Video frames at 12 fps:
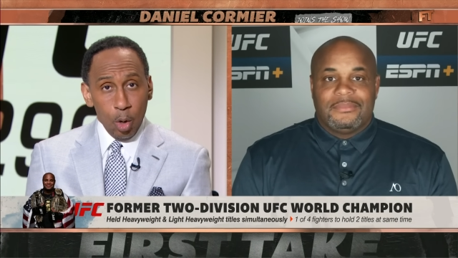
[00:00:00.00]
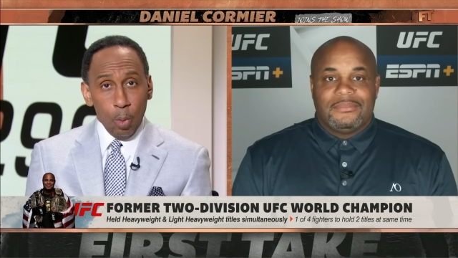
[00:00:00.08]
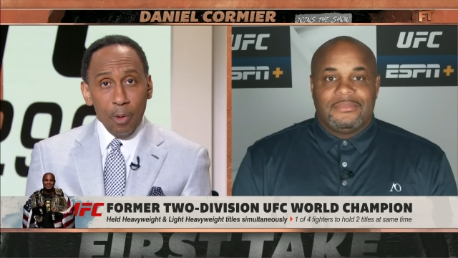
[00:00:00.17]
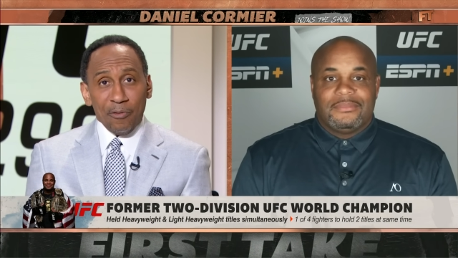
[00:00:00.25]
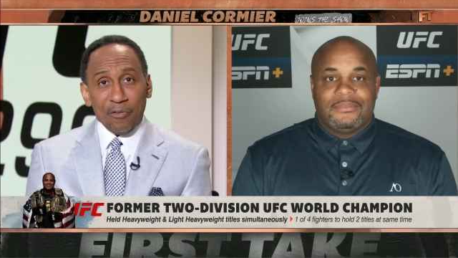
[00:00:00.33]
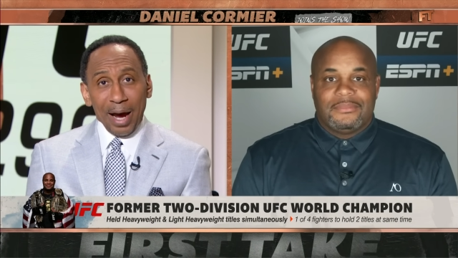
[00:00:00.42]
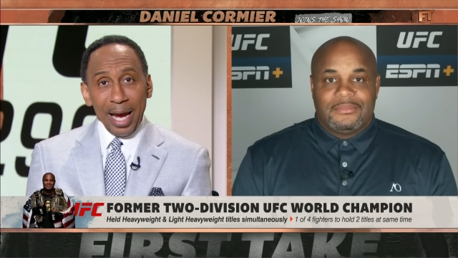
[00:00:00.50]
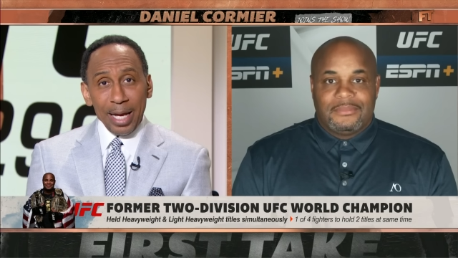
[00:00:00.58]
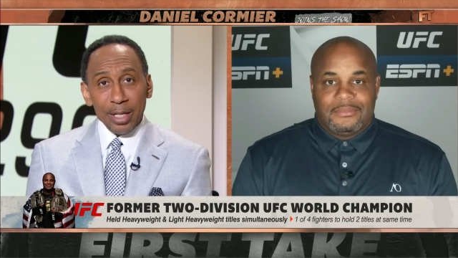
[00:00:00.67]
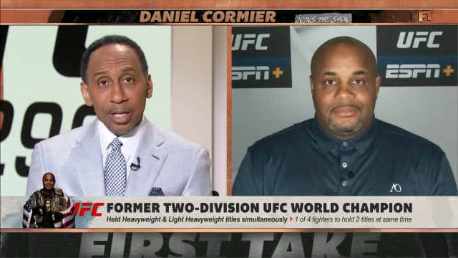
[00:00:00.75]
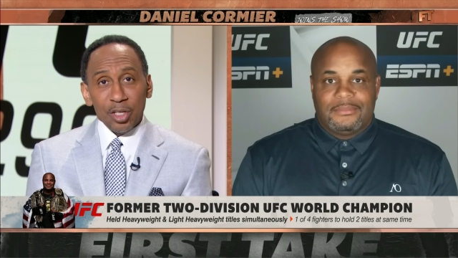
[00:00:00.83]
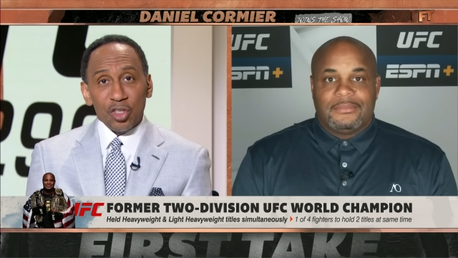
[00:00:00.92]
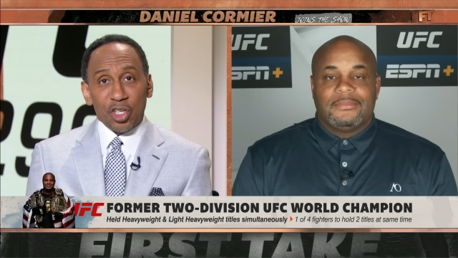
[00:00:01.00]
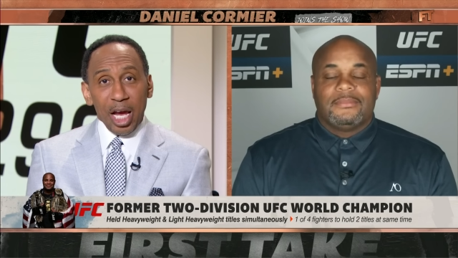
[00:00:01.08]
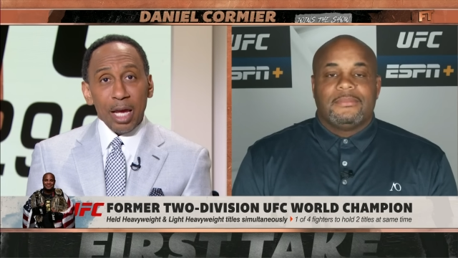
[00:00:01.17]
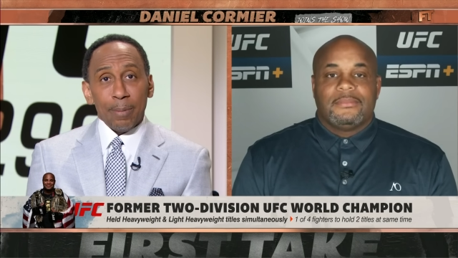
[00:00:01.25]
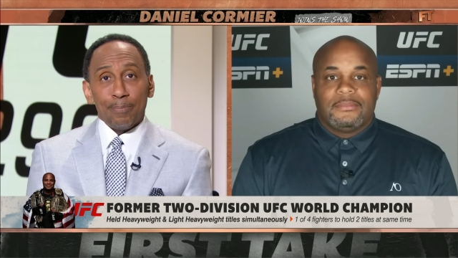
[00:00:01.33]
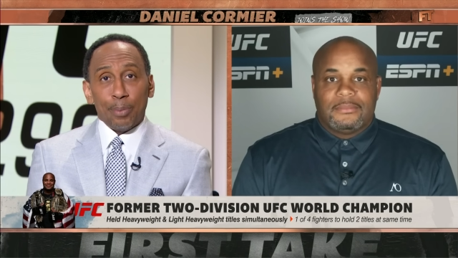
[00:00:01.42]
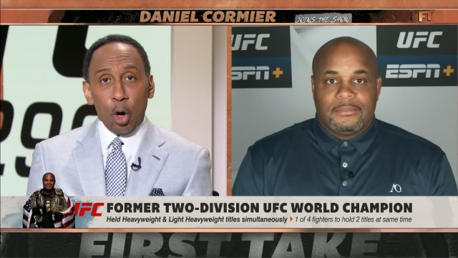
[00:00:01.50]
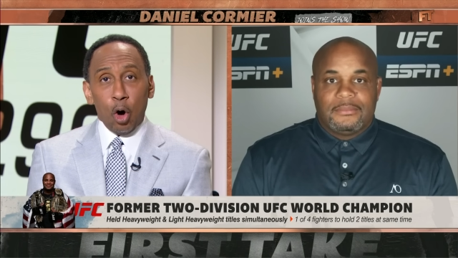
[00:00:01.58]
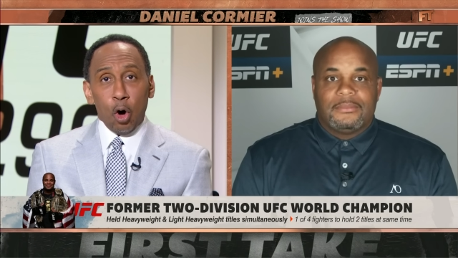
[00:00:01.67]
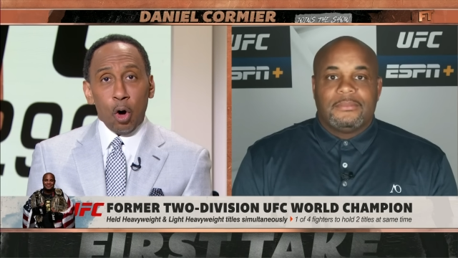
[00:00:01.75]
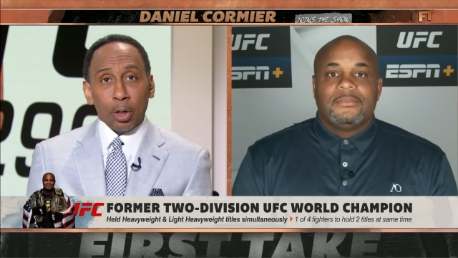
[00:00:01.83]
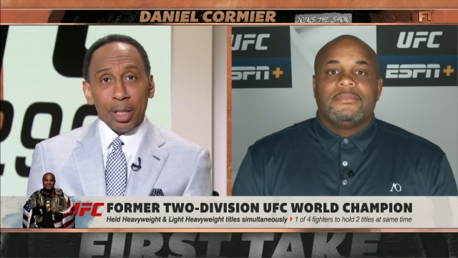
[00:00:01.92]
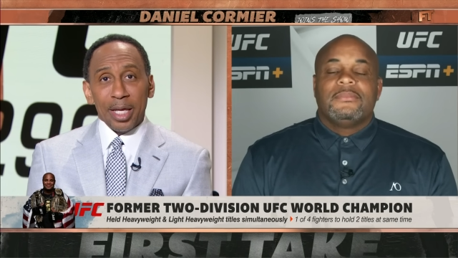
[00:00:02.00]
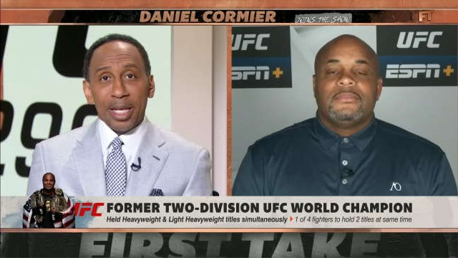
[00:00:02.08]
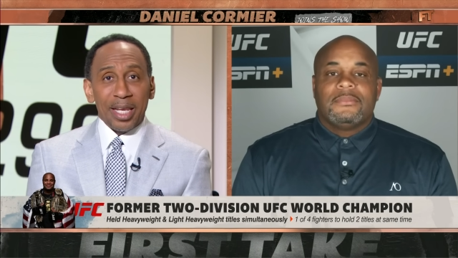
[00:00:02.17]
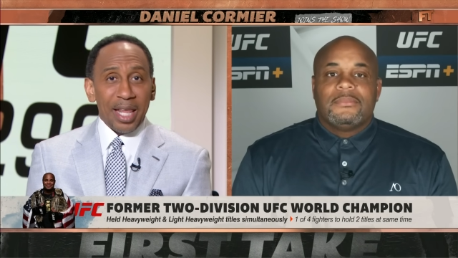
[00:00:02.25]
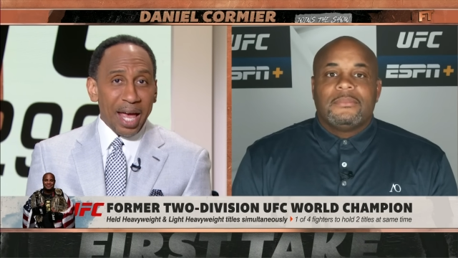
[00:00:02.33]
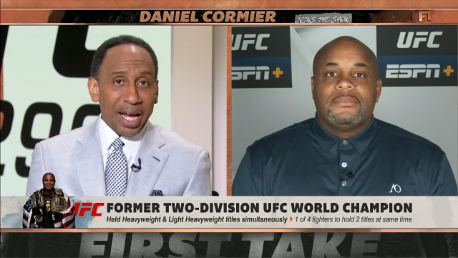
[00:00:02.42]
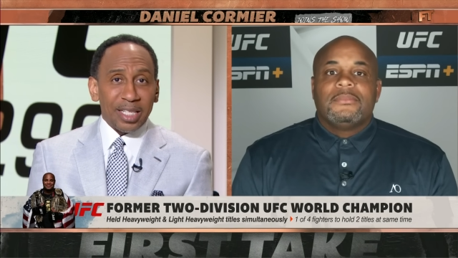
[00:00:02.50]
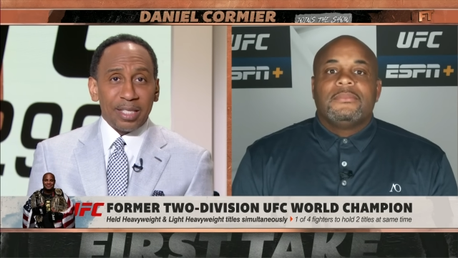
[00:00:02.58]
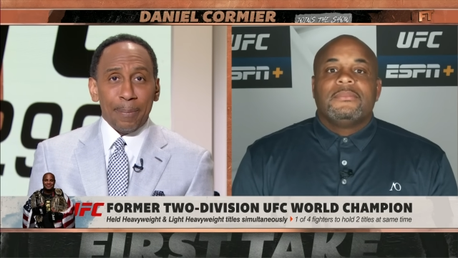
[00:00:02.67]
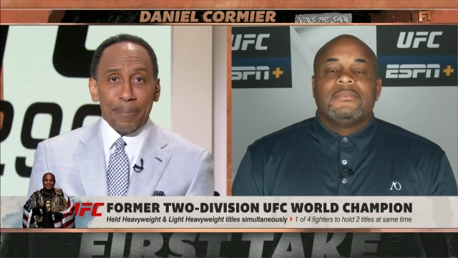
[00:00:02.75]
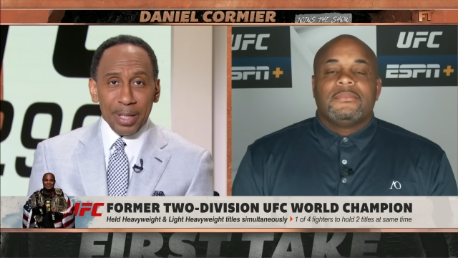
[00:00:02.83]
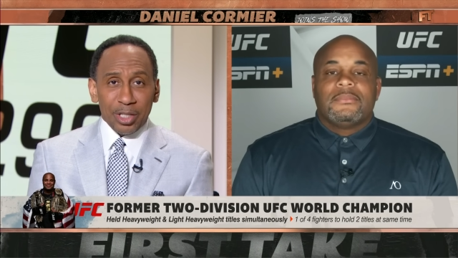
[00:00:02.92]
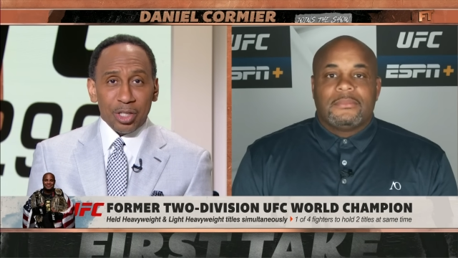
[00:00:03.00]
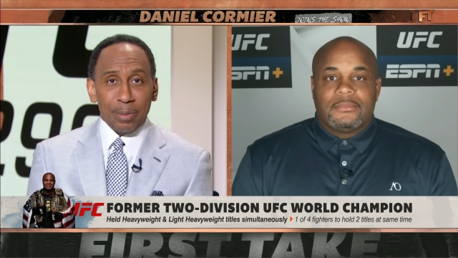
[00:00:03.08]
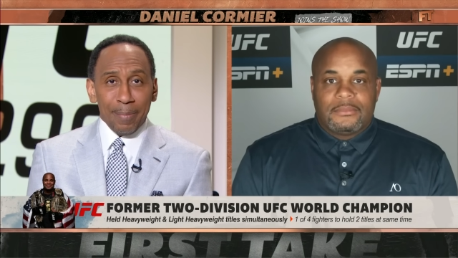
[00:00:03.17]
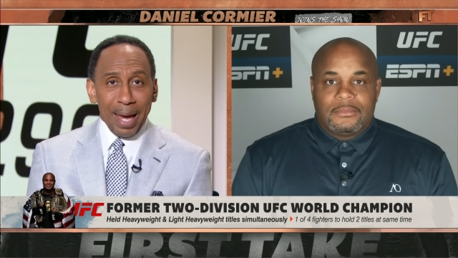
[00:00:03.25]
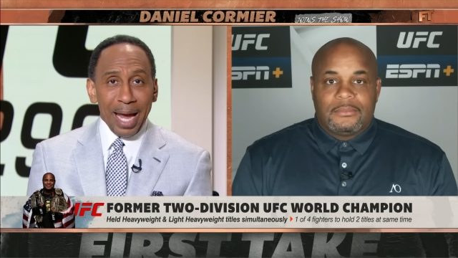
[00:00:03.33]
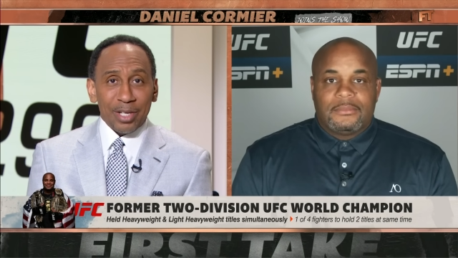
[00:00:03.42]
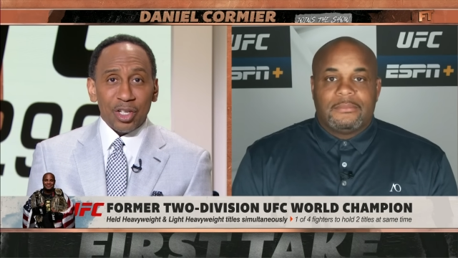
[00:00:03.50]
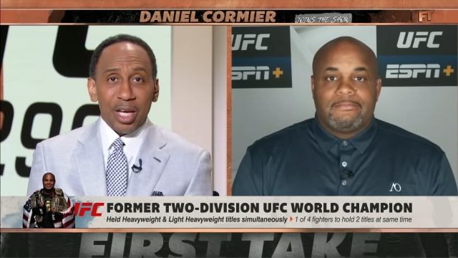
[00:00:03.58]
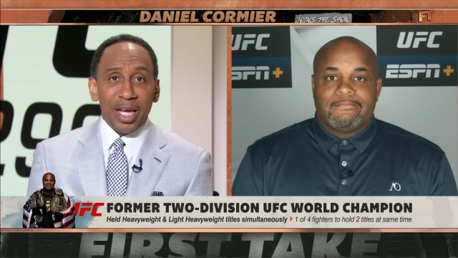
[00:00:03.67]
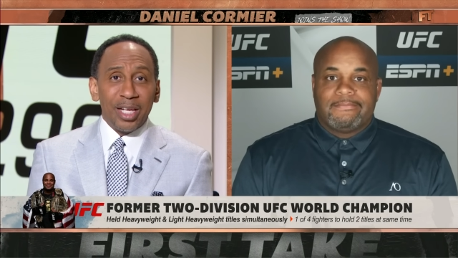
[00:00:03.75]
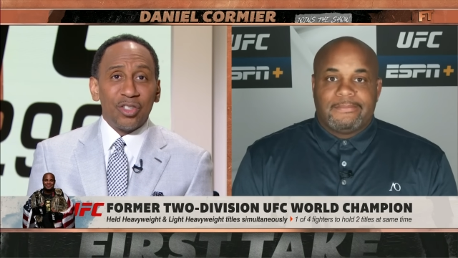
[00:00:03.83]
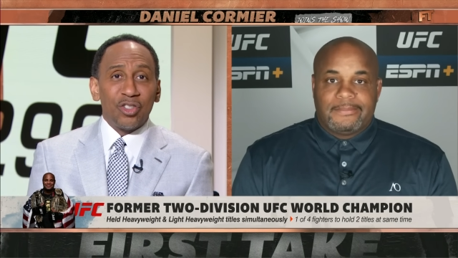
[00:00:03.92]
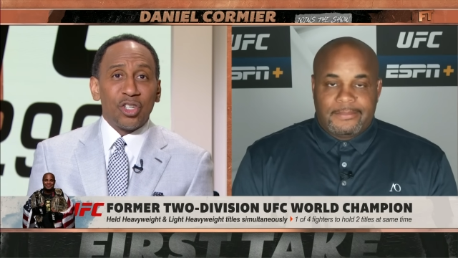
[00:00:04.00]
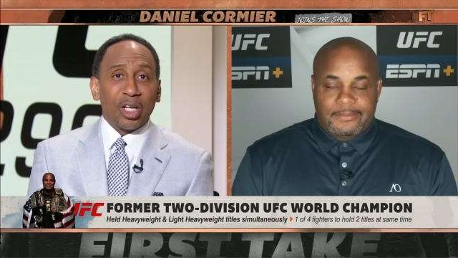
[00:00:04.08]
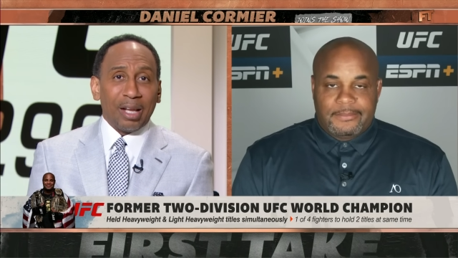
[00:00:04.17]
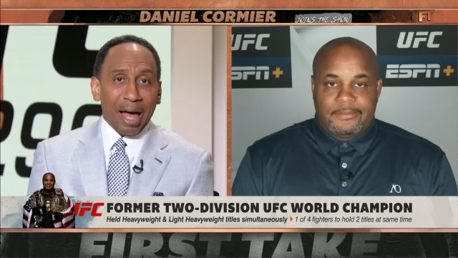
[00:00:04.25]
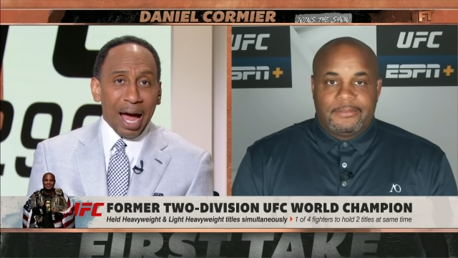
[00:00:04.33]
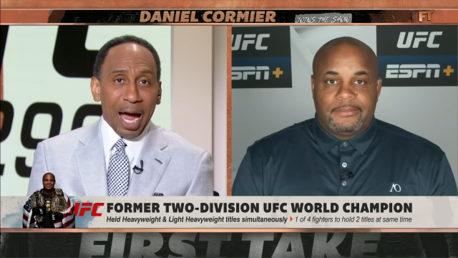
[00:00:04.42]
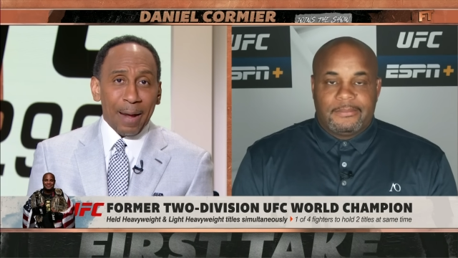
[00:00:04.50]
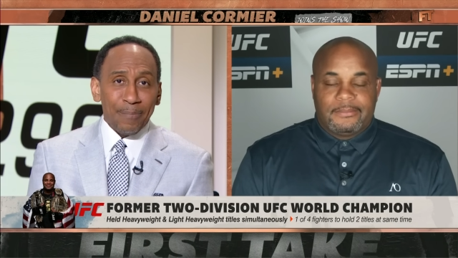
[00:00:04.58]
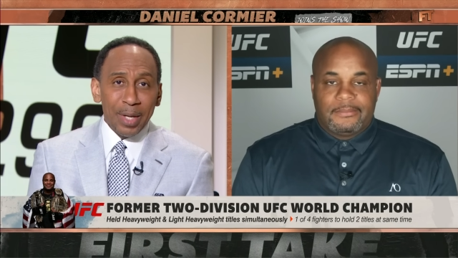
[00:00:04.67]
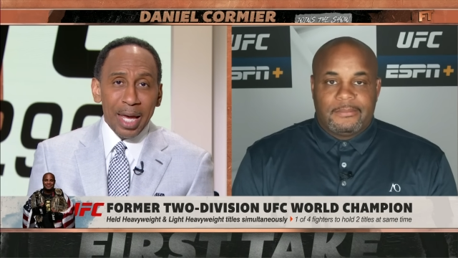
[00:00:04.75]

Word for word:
Speaker 1: will fight Jake Paul in an exhibition match in July.